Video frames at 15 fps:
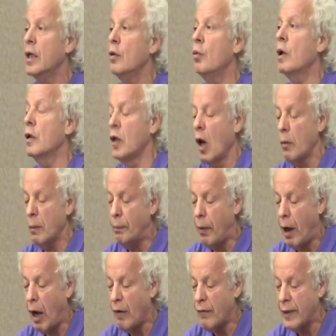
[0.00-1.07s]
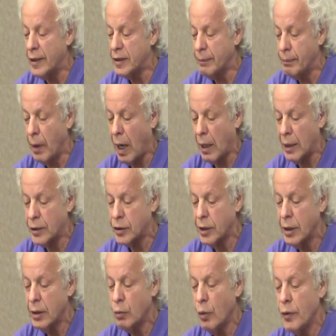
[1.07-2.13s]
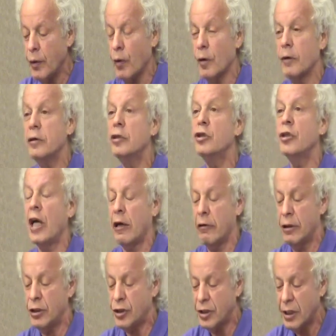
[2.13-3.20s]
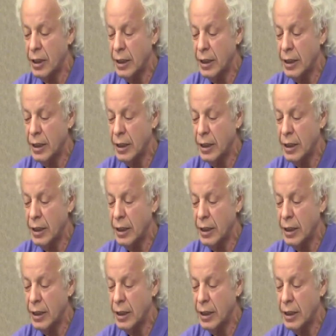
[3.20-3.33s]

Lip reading: where global poverty is abolished, where the earth is cherished